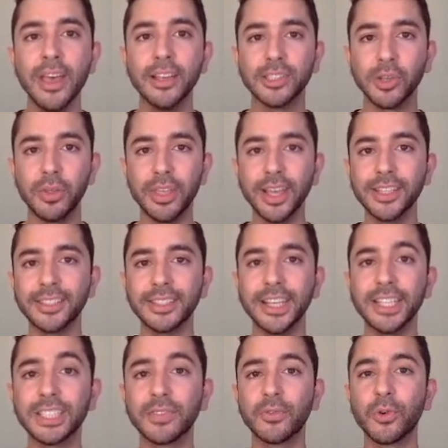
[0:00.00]
So this
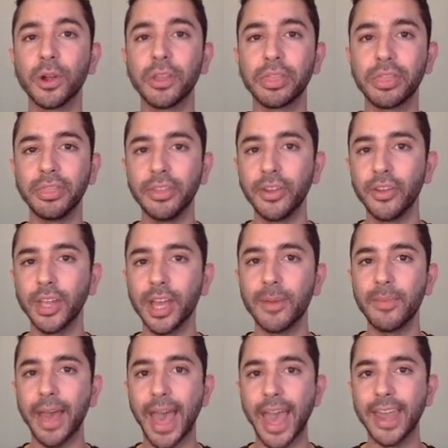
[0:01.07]
is for
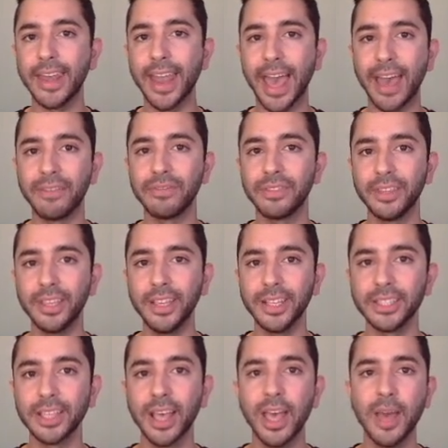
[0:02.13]
Ethereum
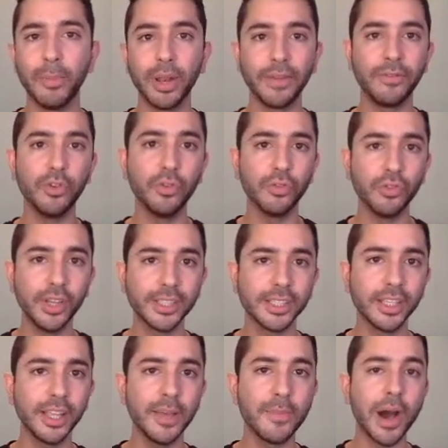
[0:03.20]
NFTs. But if you've
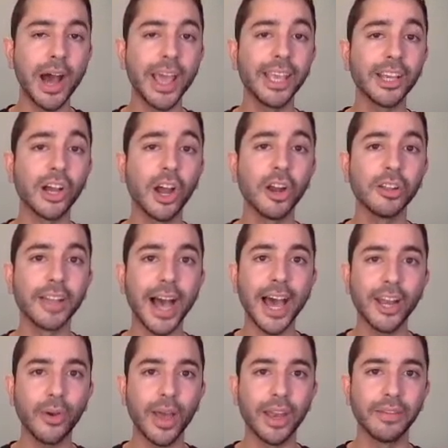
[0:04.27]
recently bought a
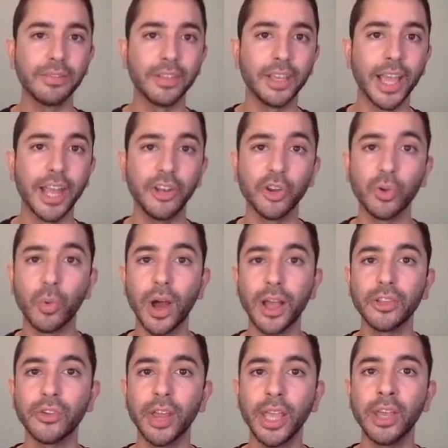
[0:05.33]
Cardano NFT and you're
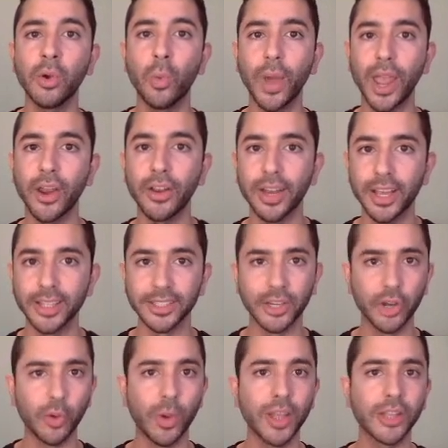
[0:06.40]
wondering where it is and
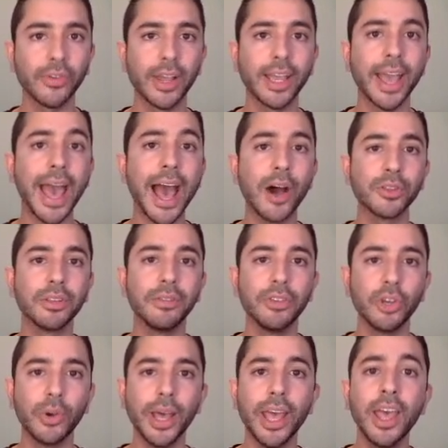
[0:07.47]
you're wondering how to
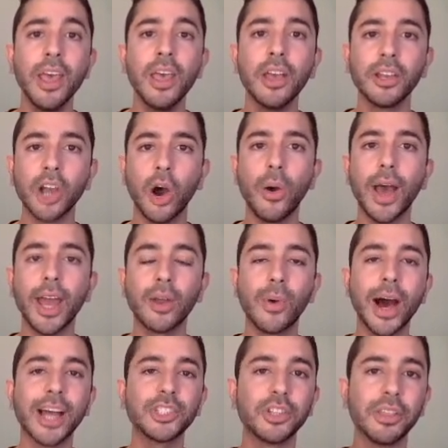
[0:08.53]
view it, go ahead and
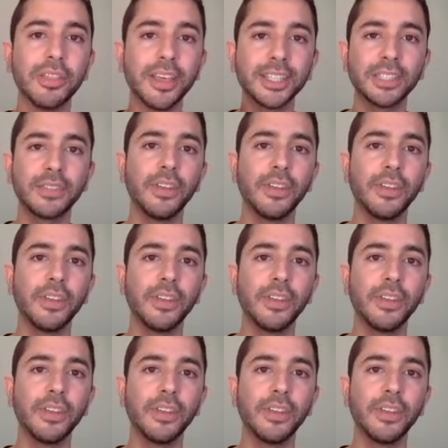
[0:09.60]
watch this